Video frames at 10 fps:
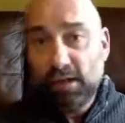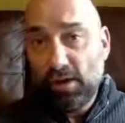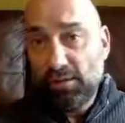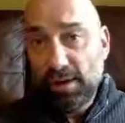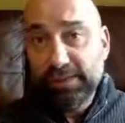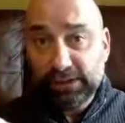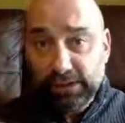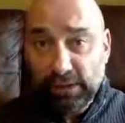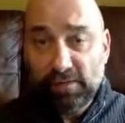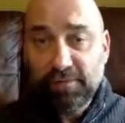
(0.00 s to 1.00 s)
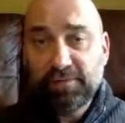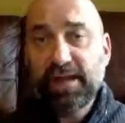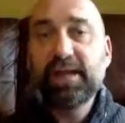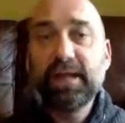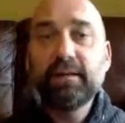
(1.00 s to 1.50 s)
You're rubbish. You're a
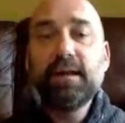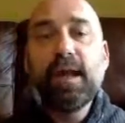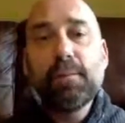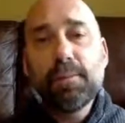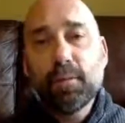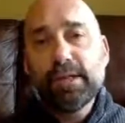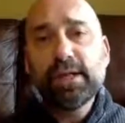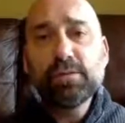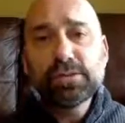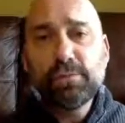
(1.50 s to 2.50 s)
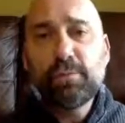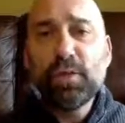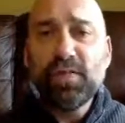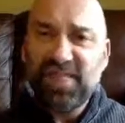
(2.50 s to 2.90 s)
failure but we can also put